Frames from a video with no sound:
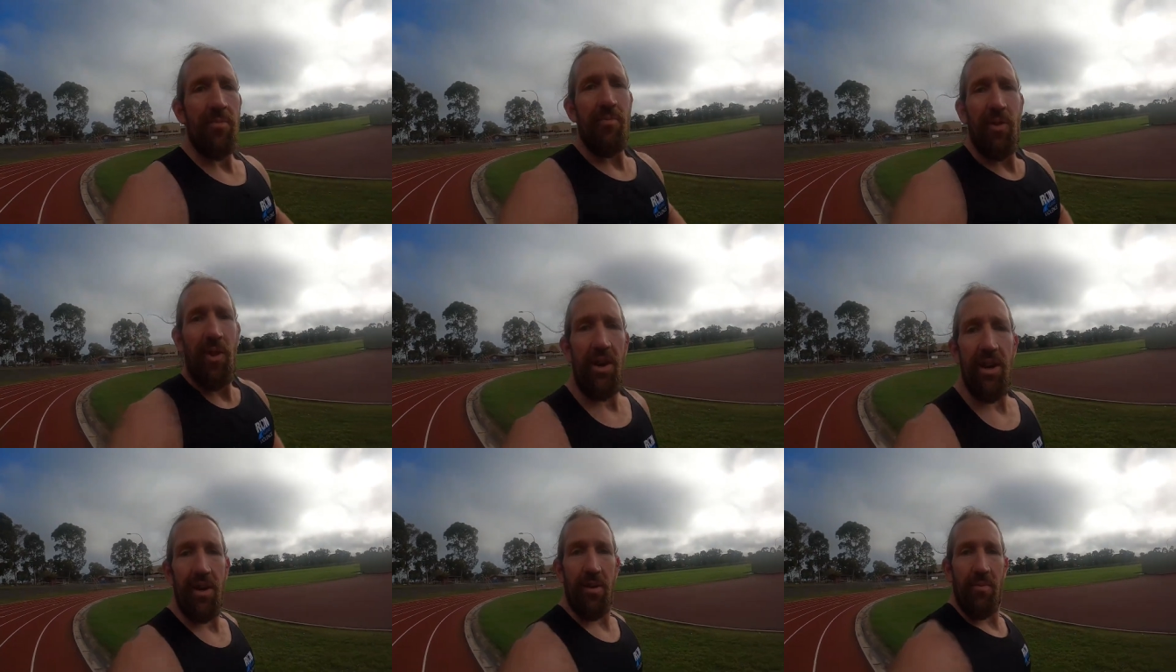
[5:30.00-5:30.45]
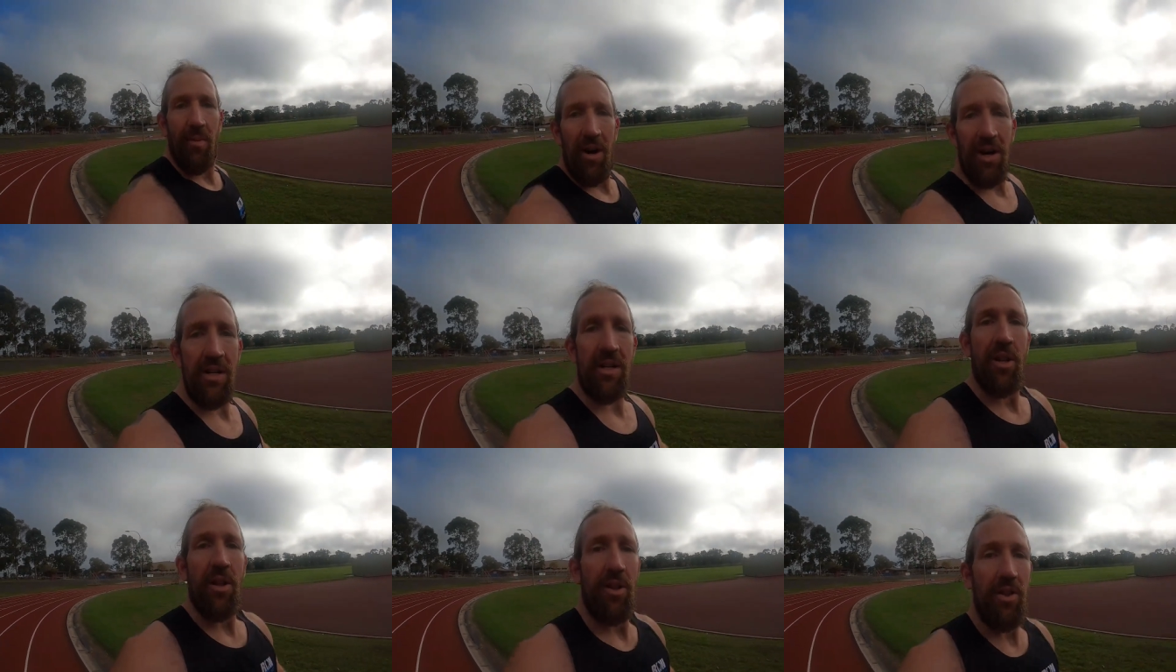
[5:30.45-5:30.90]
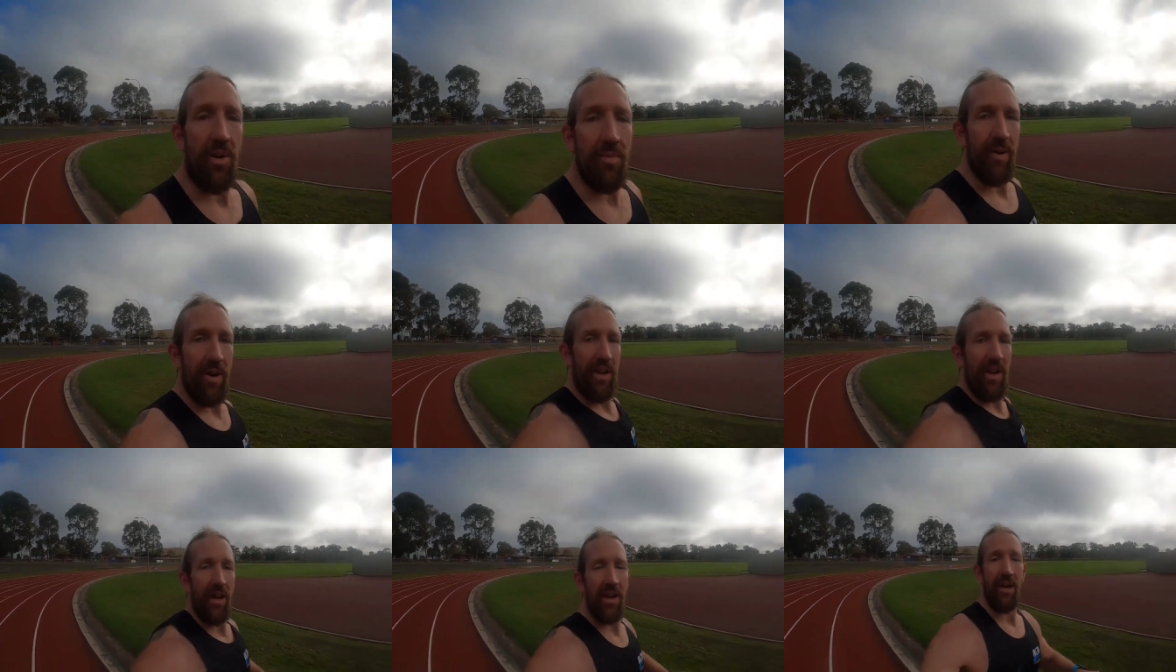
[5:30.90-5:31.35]
completed 1
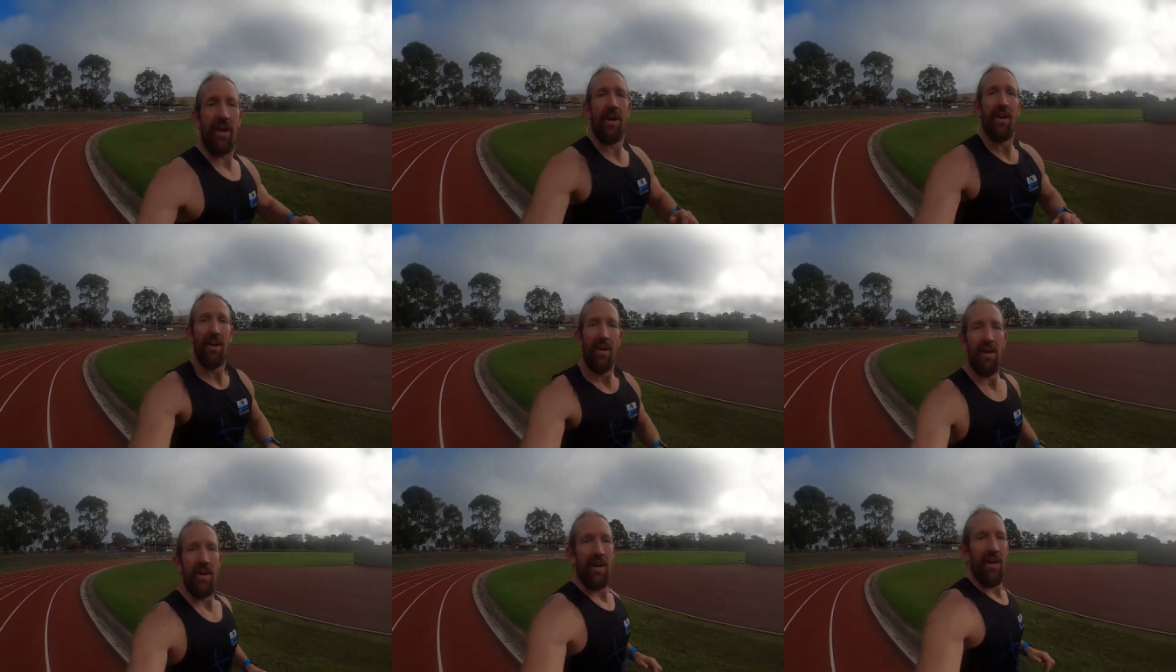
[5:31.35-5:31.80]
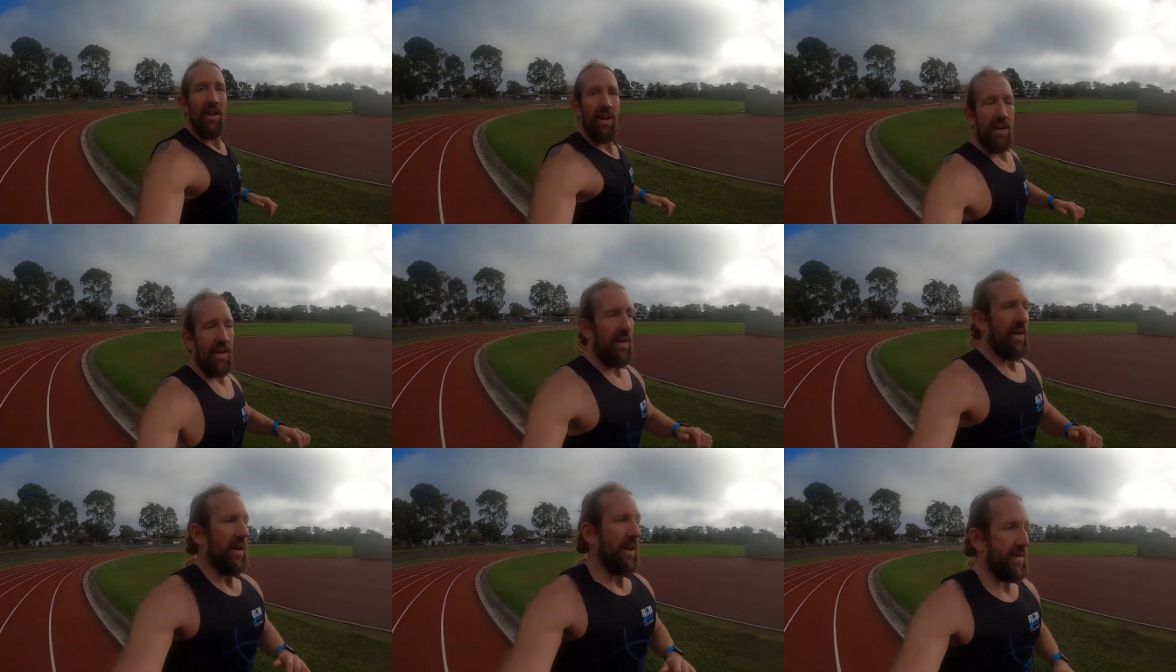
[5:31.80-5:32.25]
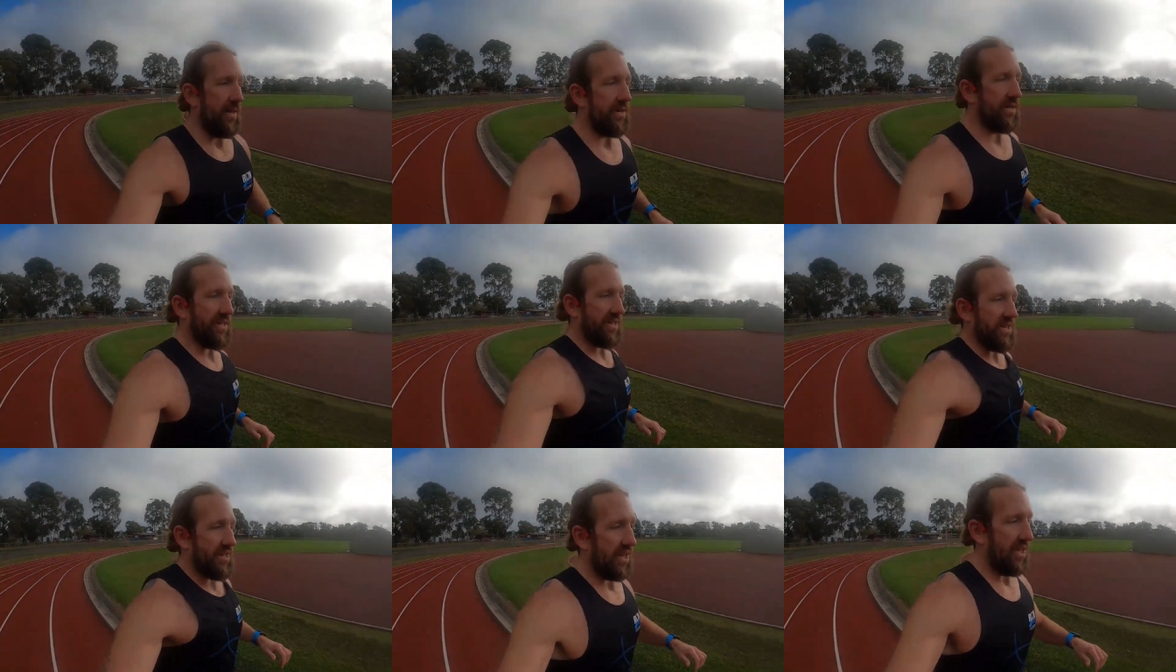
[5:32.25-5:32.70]
kilometre at
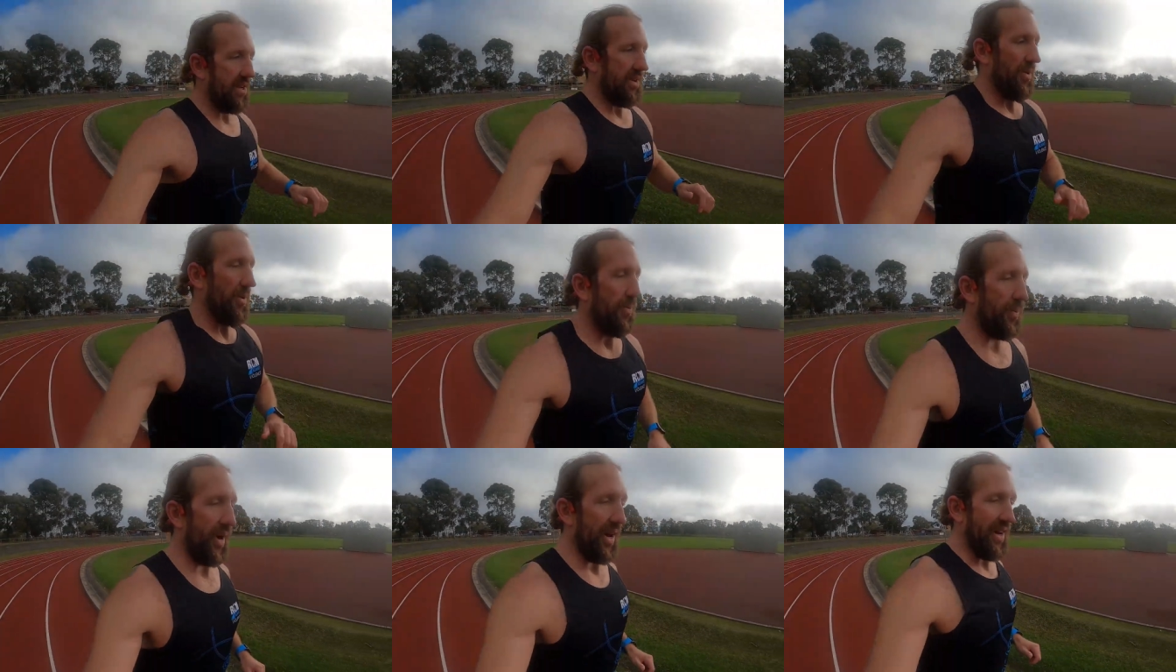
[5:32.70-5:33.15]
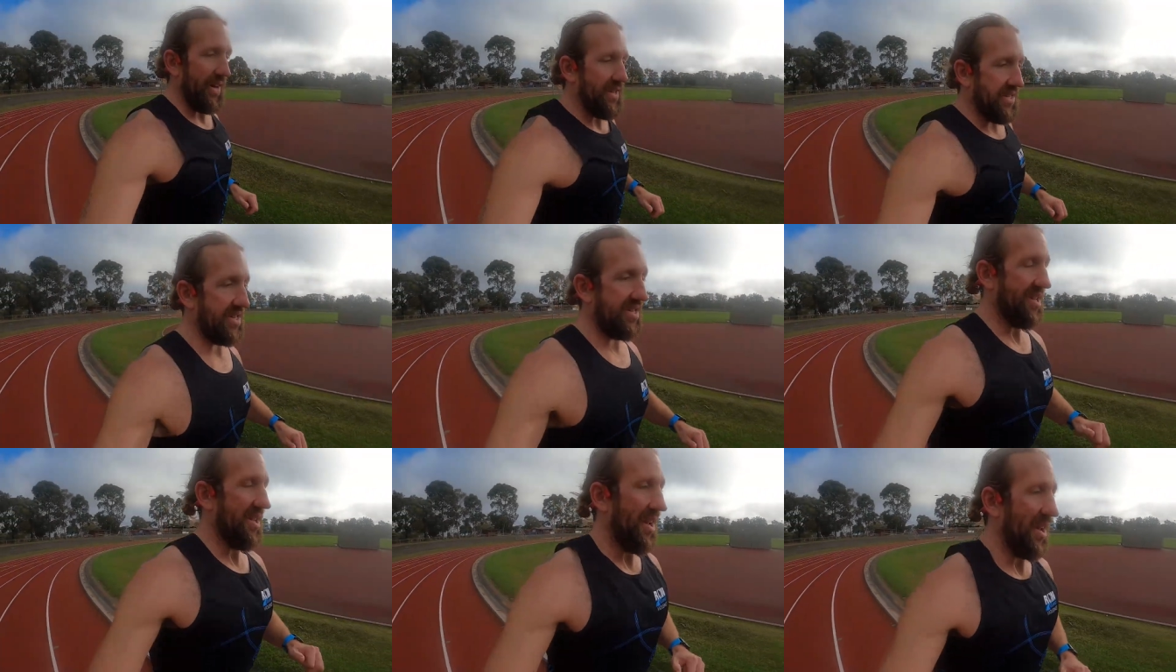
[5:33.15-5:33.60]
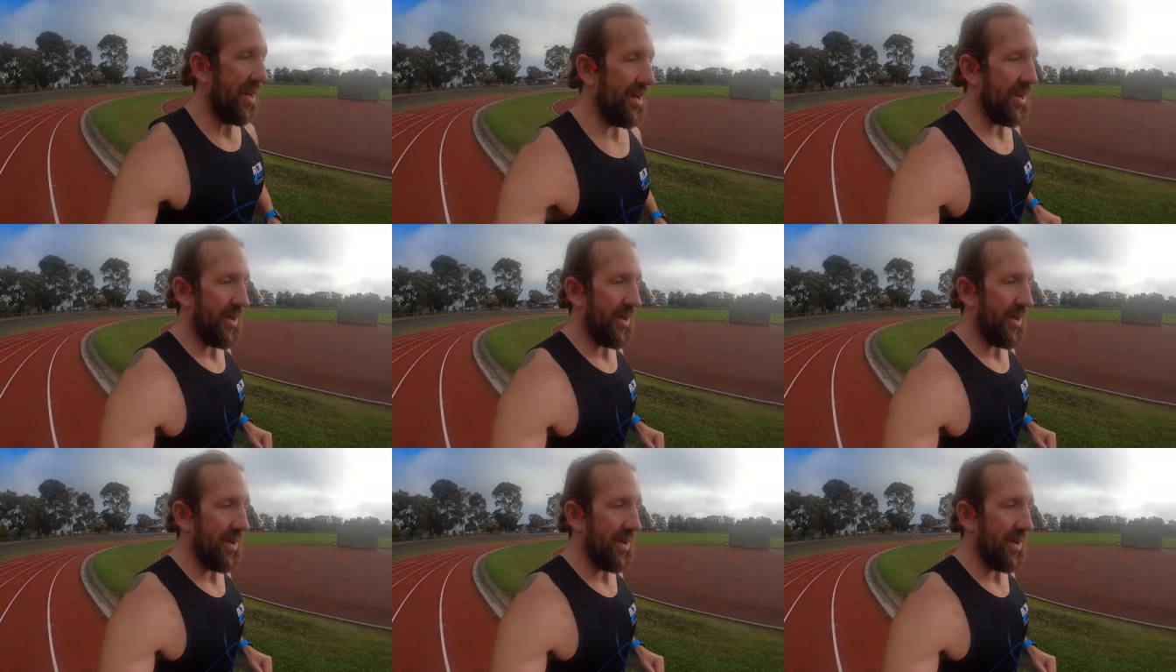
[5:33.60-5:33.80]
this pace.